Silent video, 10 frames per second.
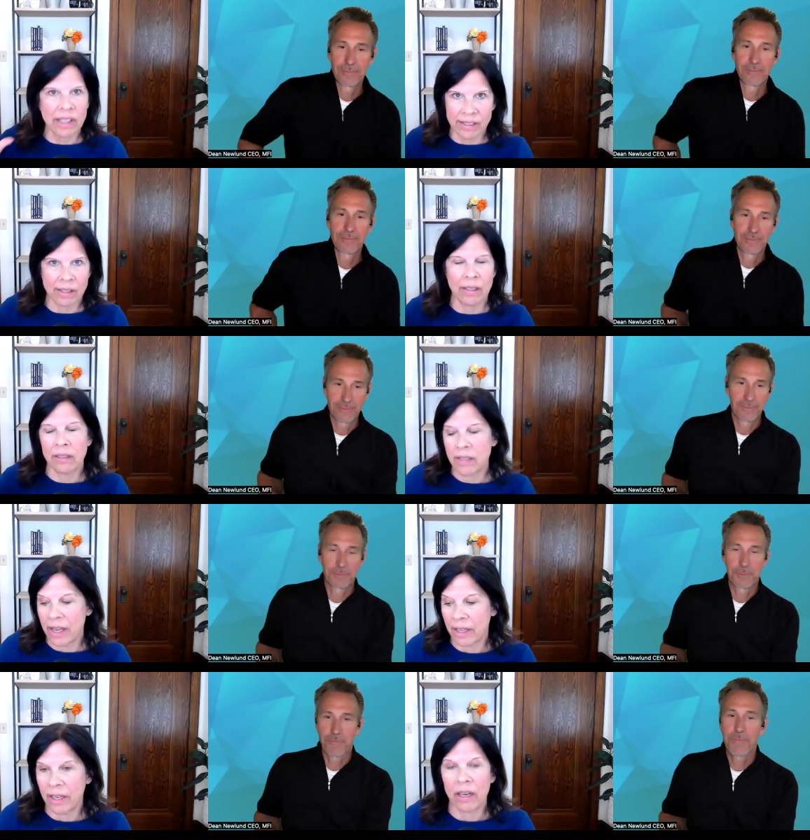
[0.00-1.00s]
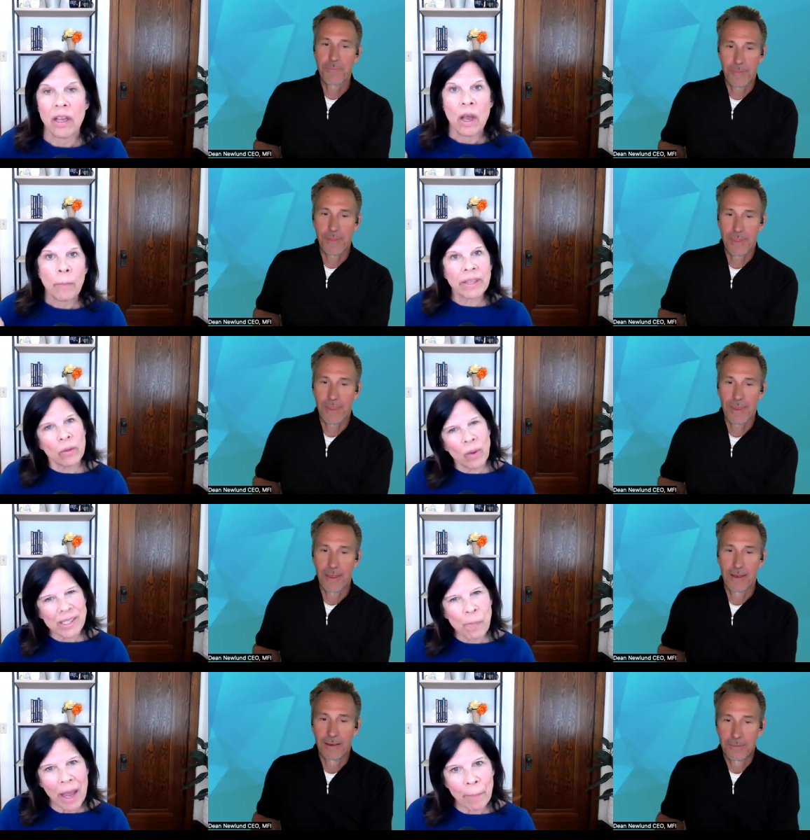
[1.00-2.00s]
Speaker 1: listen and take it in. But then
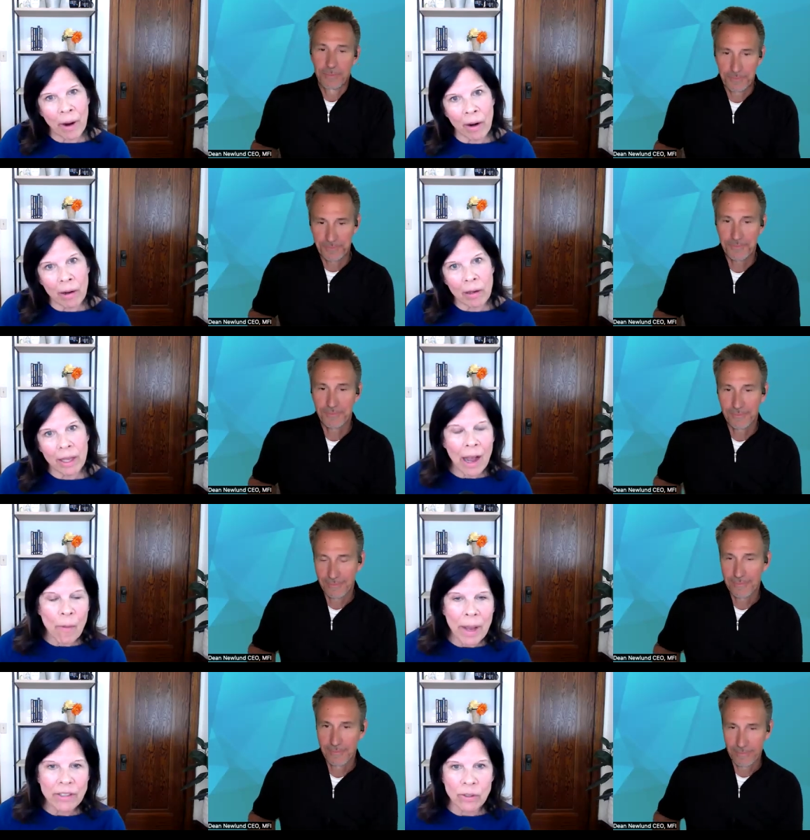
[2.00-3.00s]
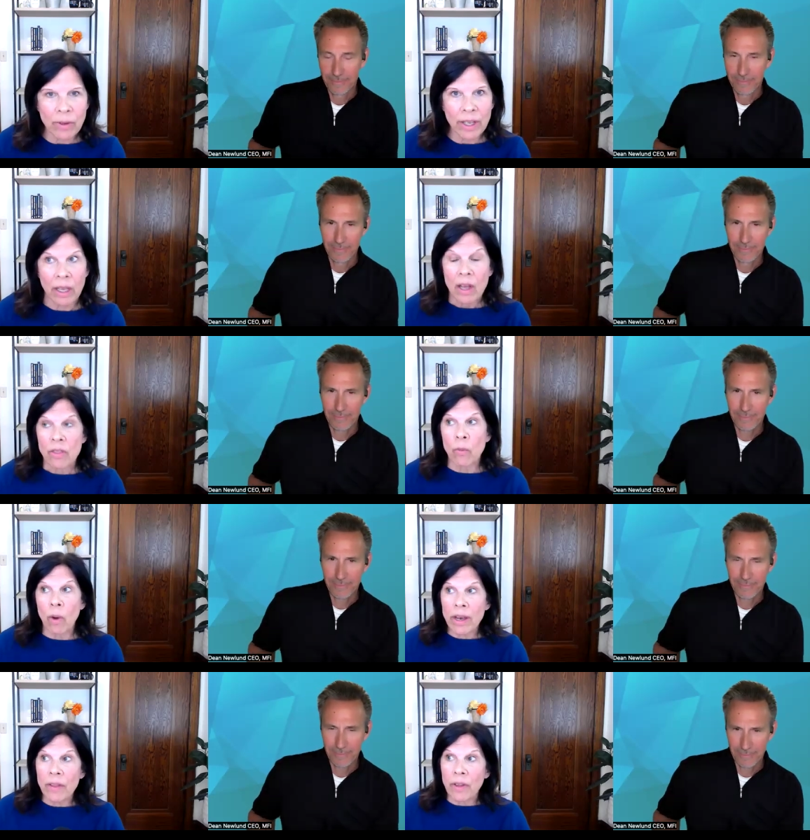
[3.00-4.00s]
what's my part? And how am I doing?
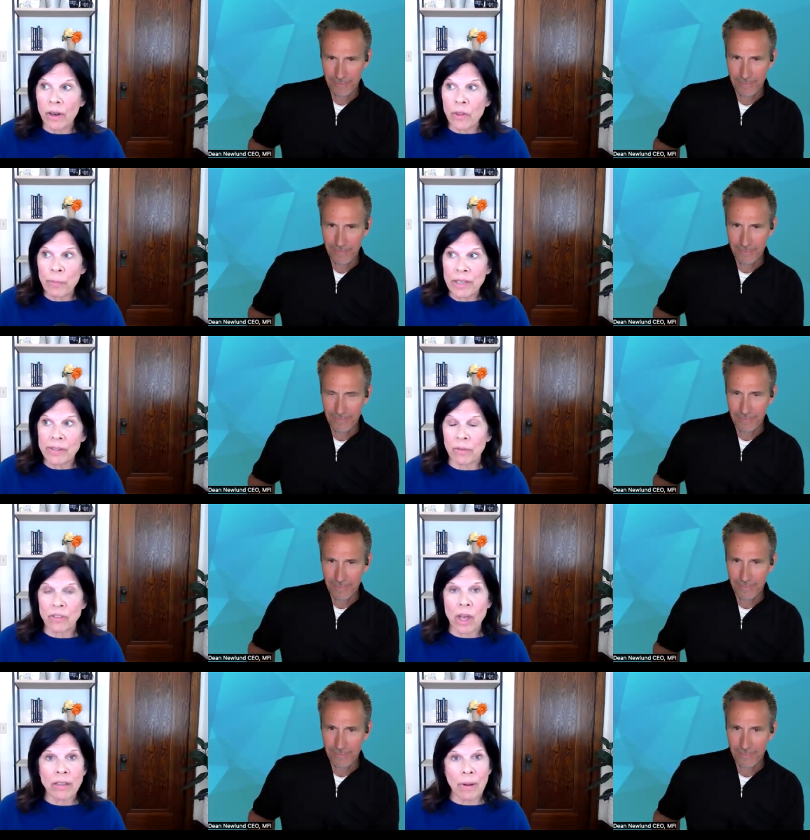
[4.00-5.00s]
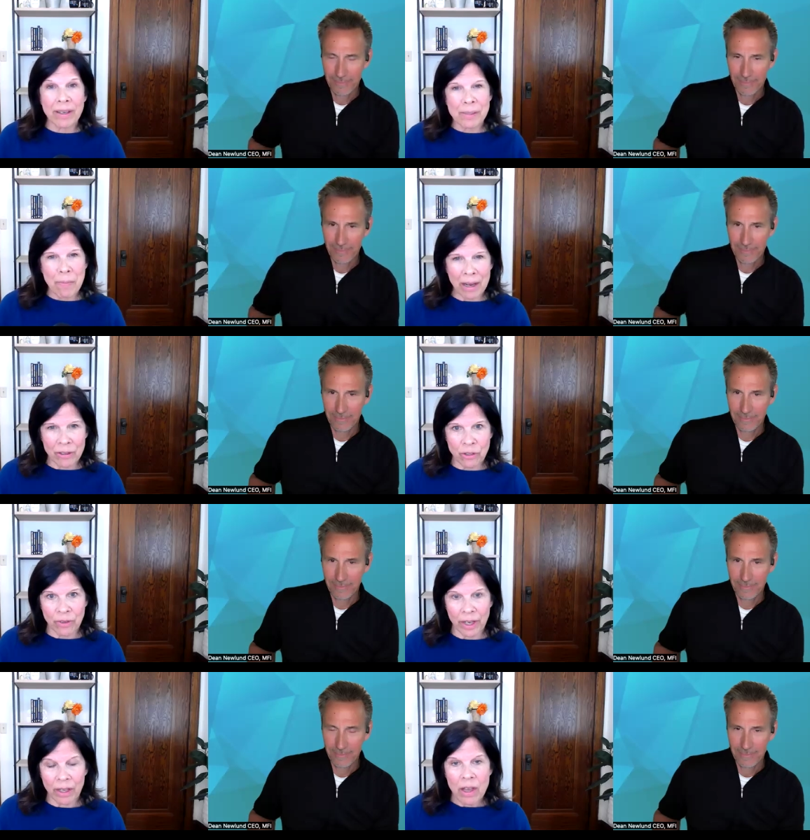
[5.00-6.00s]
Another piece we haven't talked about is
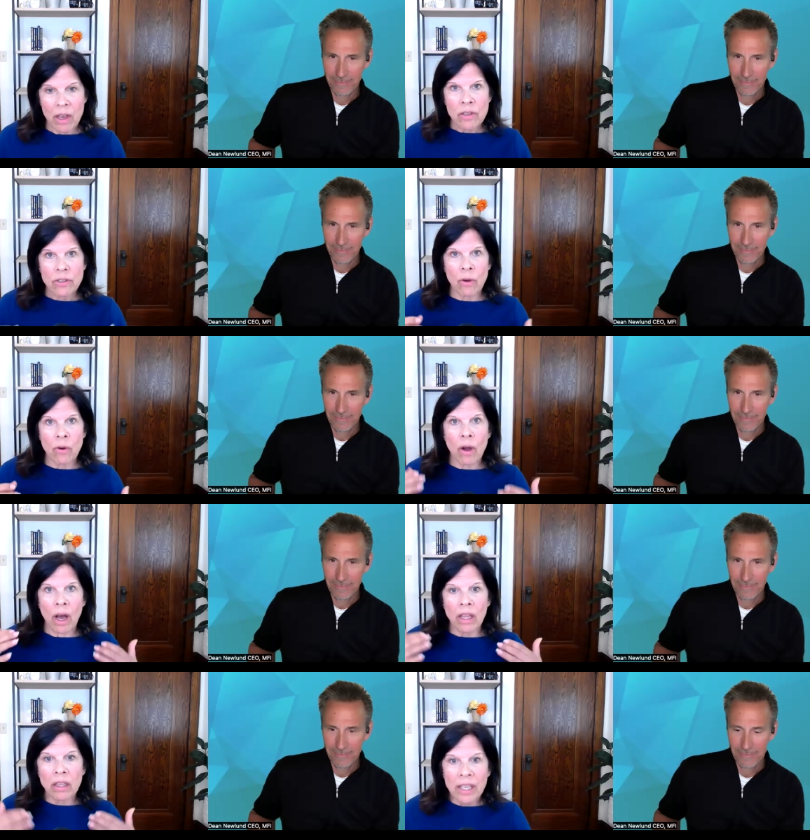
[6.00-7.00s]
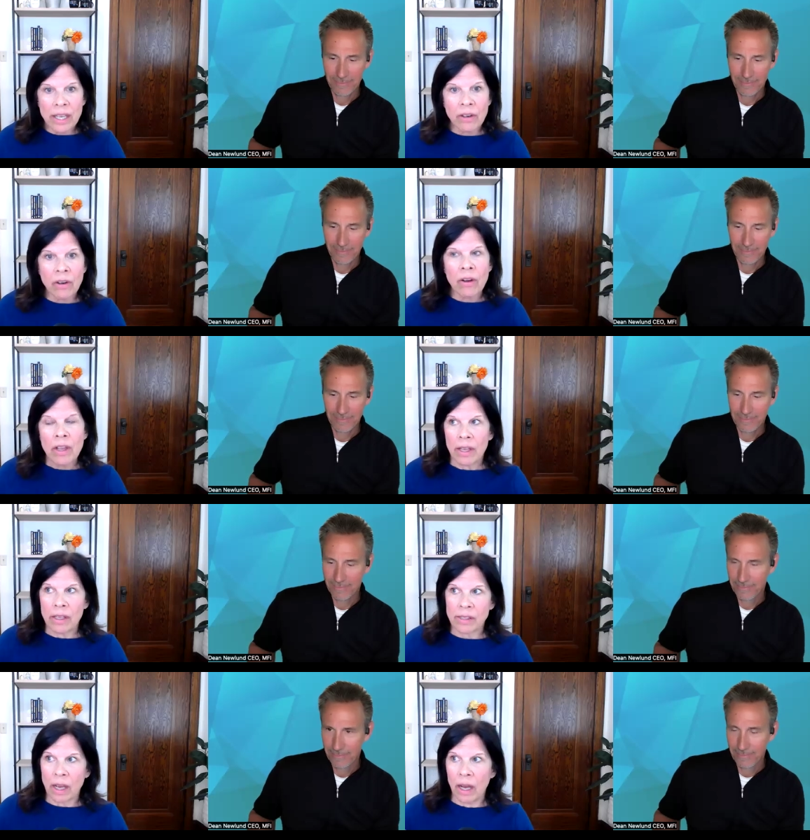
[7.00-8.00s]
monitoring. So a leader,
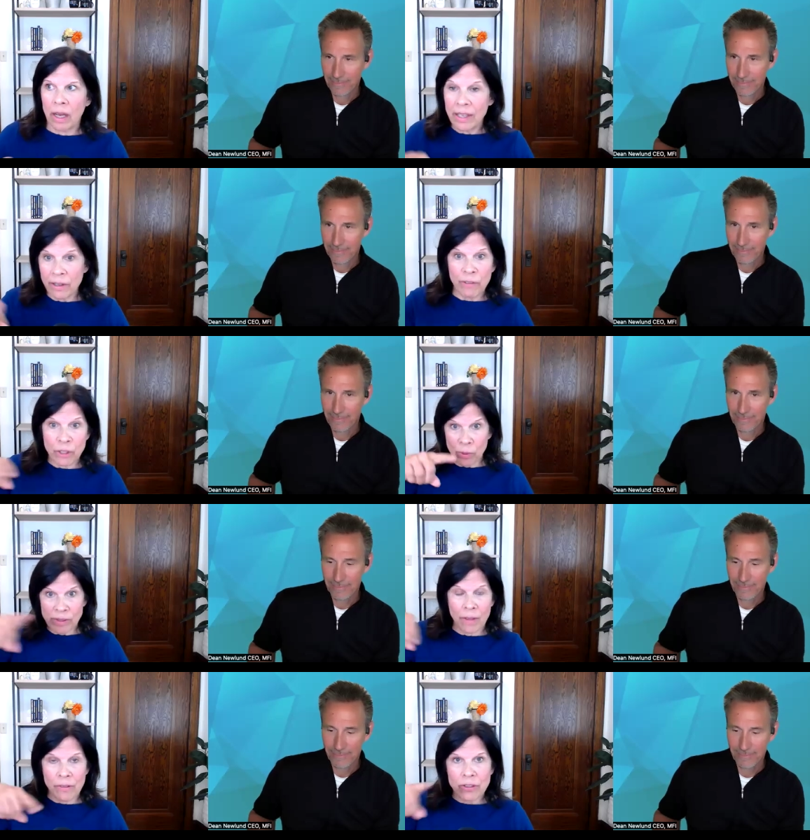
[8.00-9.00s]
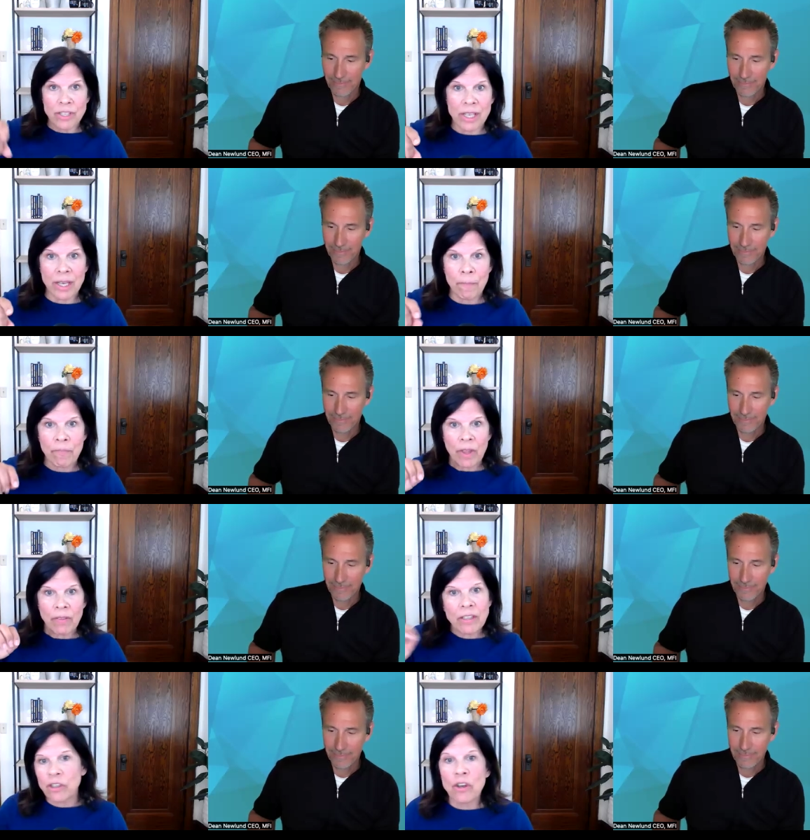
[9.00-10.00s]
individuals on their team,
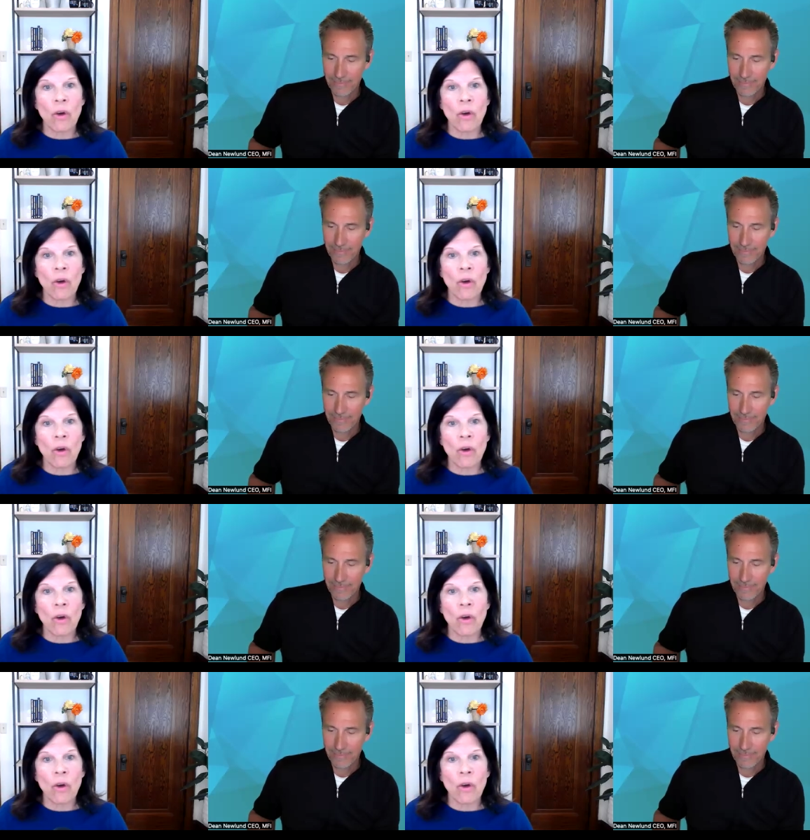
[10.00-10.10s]
they should